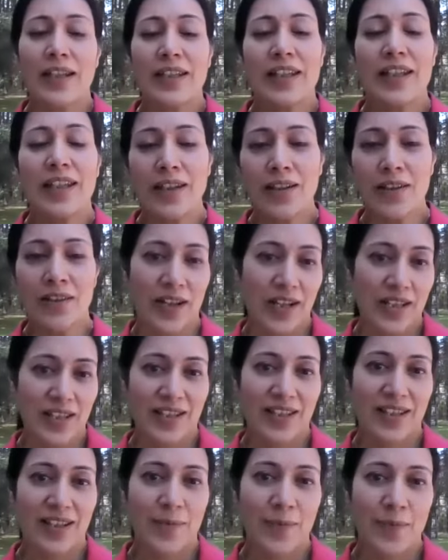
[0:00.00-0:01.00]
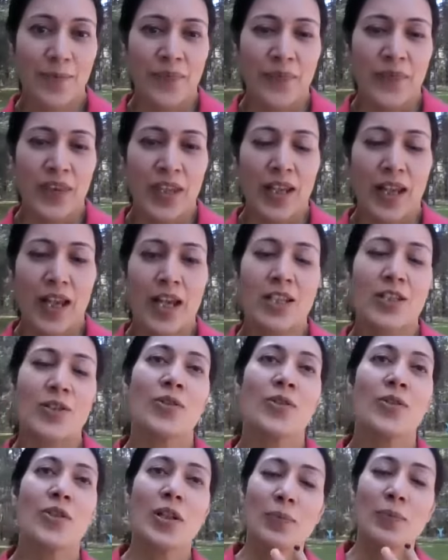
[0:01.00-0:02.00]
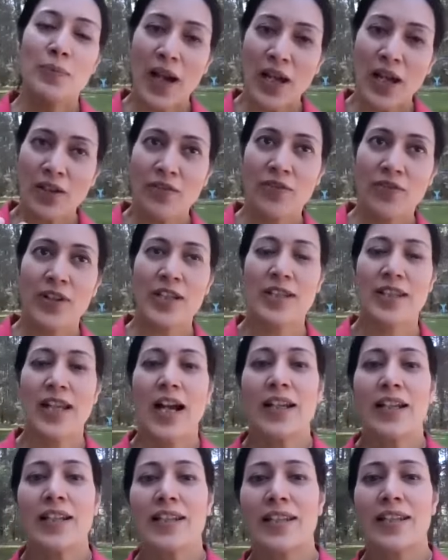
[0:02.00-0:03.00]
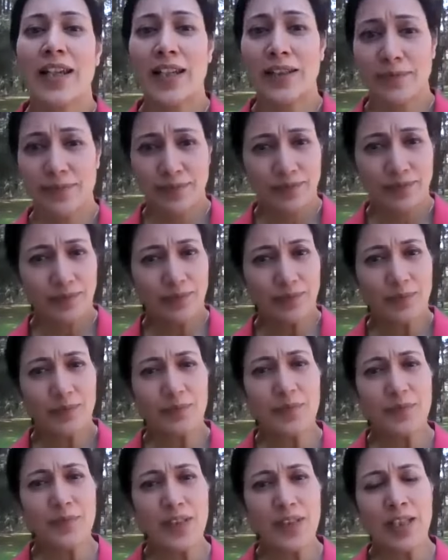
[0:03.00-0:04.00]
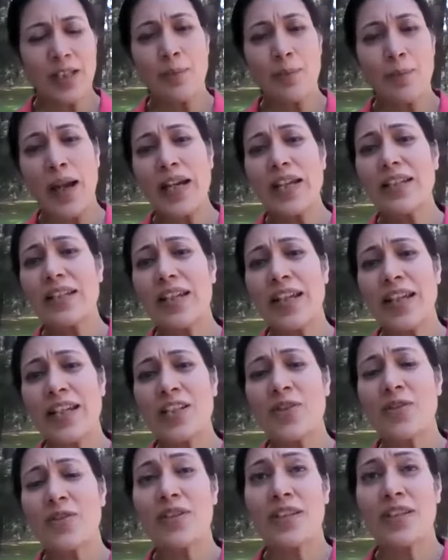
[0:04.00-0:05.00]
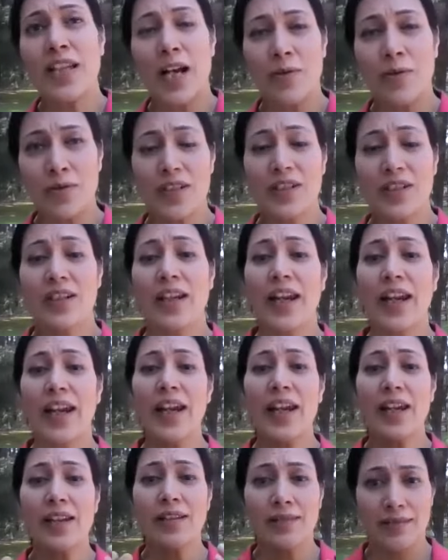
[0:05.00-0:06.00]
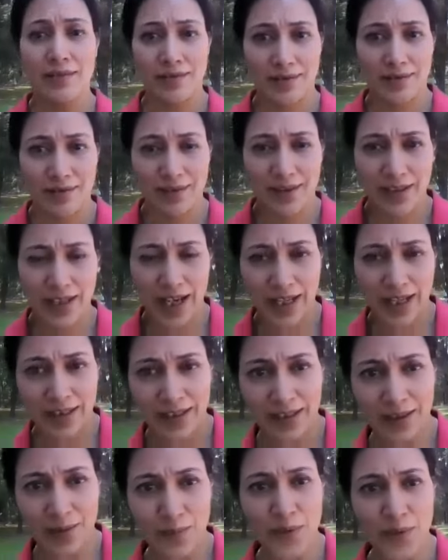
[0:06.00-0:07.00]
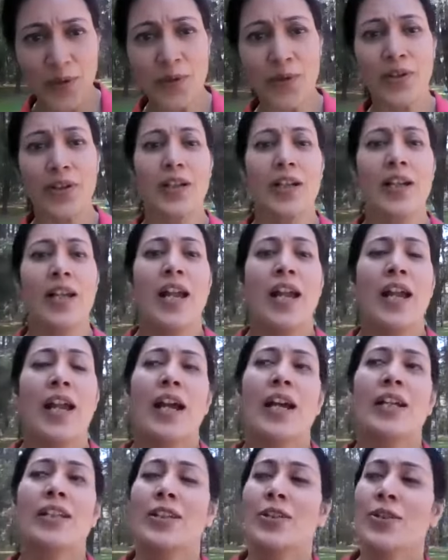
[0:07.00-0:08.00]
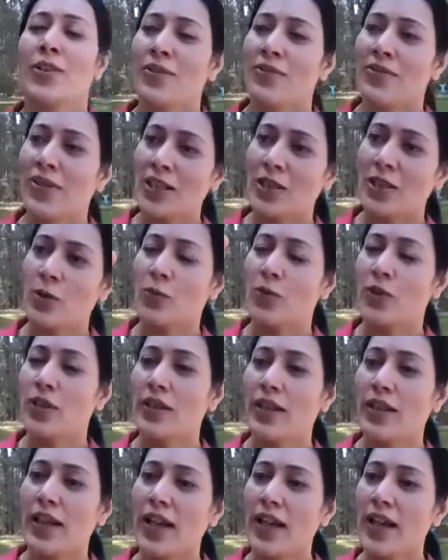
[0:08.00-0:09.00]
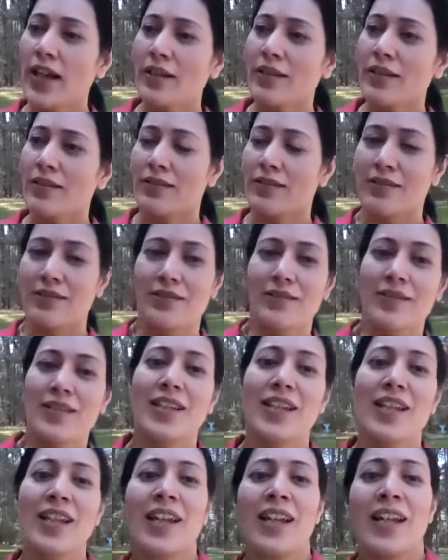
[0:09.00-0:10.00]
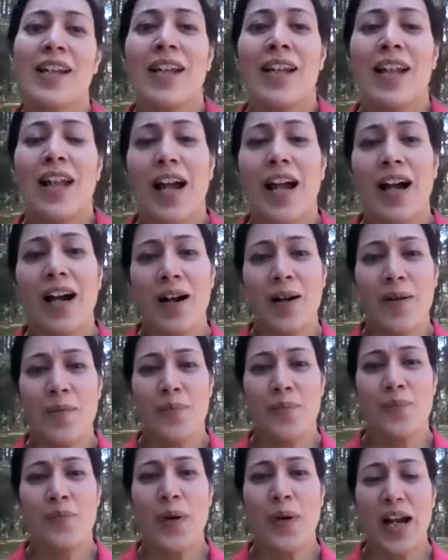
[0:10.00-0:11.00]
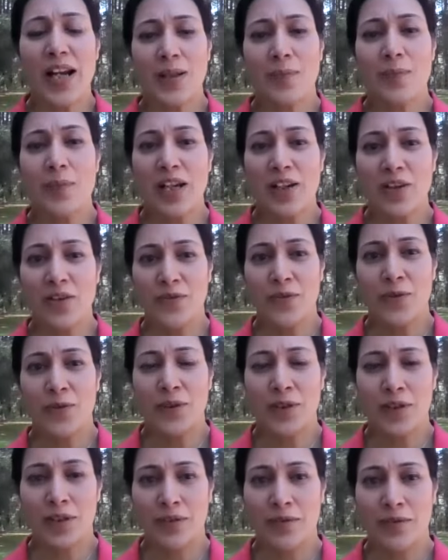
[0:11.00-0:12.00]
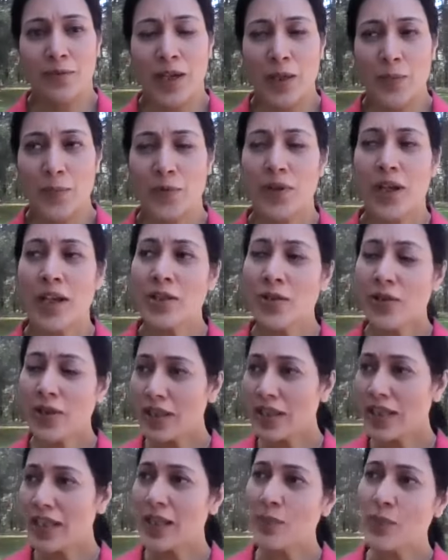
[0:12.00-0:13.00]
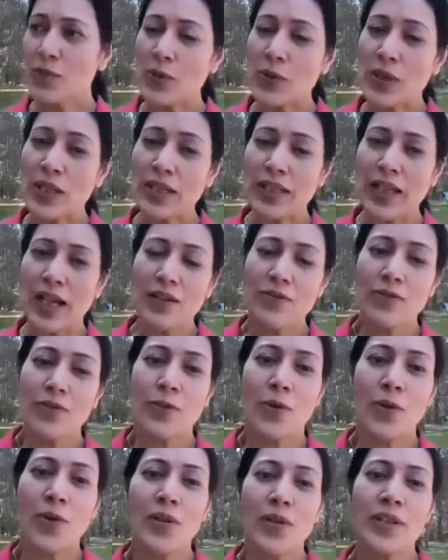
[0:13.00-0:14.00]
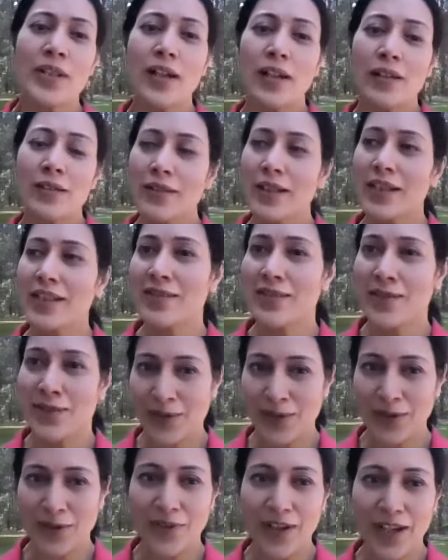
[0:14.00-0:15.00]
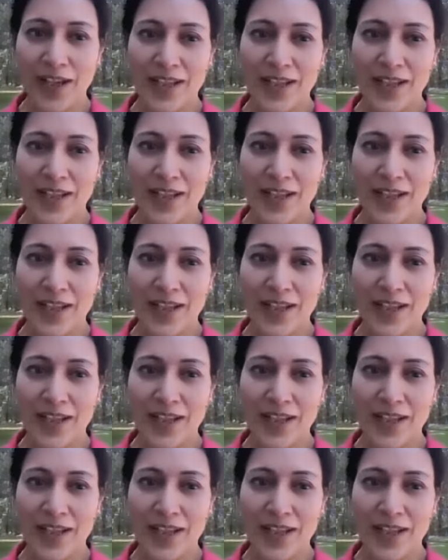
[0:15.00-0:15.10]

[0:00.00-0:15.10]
can hear us. And so you can paraphrase that and say, the mic takes your sound inside the computer. And then you can write the word in by the microphone on the whiteboard. And you can keep doing that for all the other external